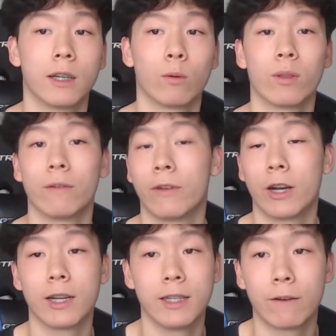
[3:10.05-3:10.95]
with a
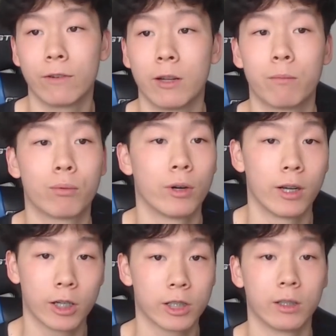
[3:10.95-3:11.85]
very different
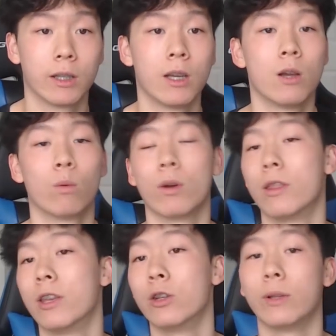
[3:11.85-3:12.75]
production with
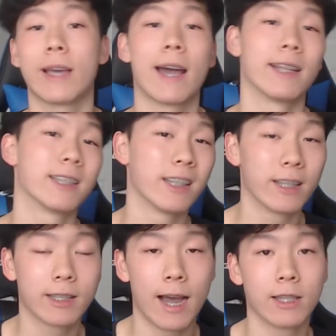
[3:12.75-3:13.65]
the newly added
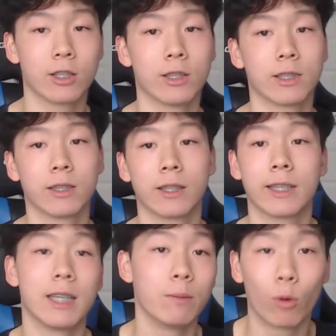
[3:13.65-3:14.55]
synthesizers and the
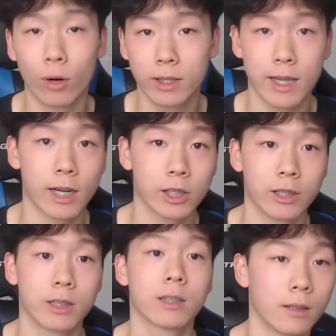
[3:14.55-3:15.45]
keyboard
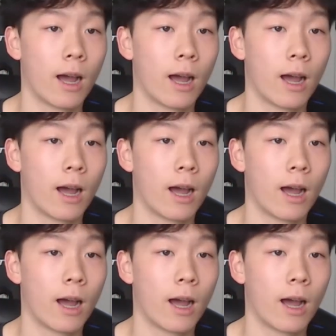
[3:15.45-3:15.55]
sections.